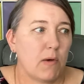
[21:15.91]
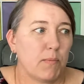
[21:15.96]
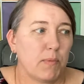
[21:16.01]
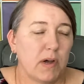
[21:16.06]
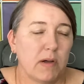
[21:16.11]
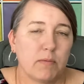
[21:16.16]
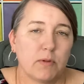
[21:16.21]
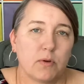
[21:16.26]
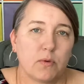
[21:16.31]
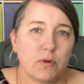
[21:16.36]
in
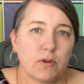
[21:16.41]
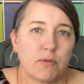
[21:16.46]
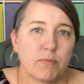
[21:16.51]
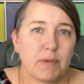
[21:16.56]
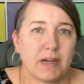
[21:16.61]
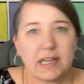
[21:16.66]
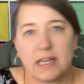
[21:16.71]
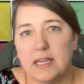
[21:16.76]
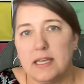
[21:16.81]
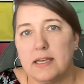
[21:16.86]
public with
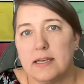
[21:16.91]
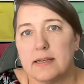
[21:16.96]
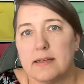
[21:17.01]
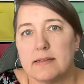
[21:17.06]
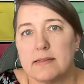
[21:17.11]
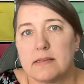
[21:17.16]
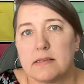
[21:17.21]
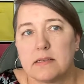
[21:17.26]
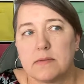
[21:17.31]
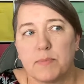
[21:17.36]
my
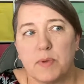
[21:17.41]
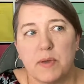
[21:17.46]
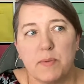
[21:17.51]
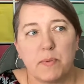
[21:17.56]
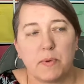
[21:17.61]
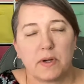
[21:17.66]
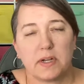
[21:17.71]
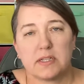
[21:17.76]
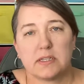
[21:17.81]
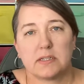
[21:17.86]
kids,
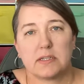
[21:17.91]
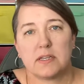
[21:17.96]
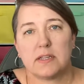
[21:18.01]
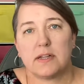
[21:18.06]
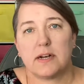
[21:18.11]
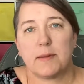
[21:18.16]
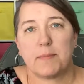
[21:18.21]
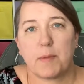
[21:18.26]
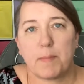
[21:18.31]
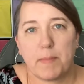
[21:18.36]
people can see
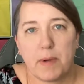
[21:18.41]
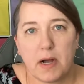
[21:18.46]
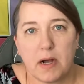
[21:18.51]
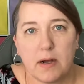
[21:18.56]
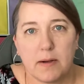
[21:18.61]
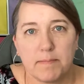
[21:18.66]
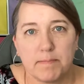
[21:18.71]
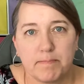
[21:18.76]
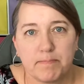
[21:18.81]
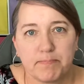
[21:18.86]
that I'm a
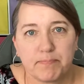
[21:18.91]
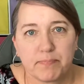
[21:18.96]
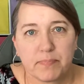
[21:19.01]
mom.